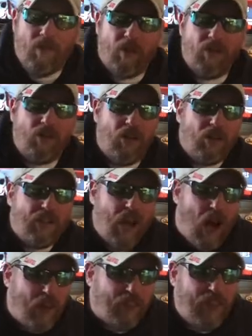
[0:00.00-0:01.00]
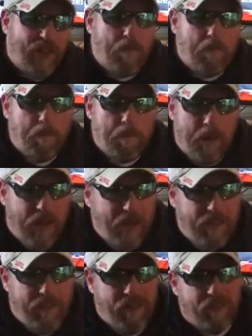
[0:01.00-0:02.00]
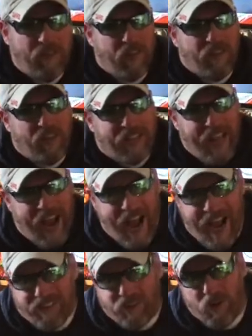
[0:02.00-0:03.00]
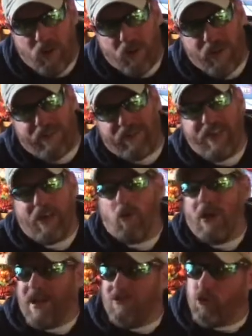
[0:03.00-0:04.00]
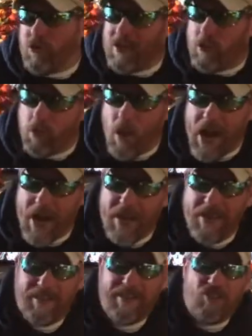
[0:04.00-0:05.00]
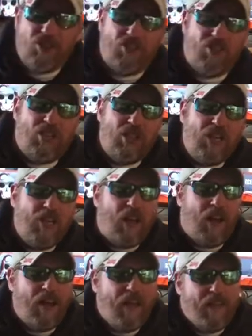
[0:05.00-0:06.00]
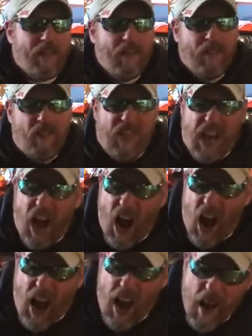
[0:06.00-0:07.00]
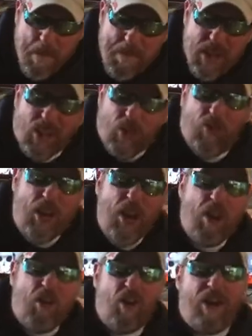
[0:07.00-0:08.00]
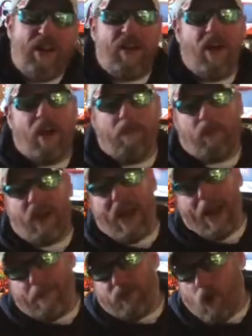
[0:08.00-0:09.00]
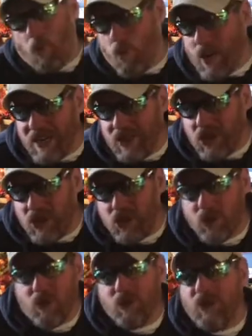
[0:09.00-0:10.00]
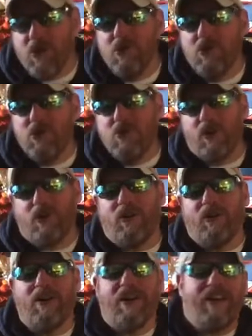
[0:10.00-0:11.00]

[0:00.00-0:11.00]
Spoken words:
Those gothic pieces, the castle and the secret entrance ways, and just the atmosphere, and perhaps a witch or two, or